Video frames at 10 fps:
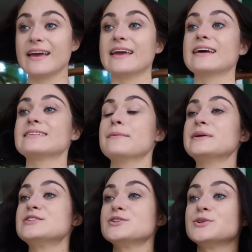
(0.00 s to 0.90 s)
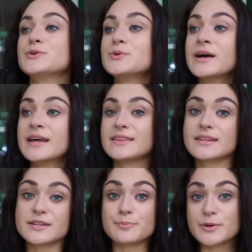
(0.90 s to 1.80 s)
and let me do
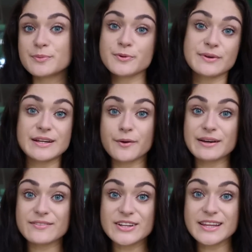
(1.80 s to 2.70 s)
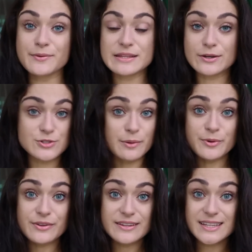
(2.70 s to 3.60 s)
the little bird burrito and everything without trouble,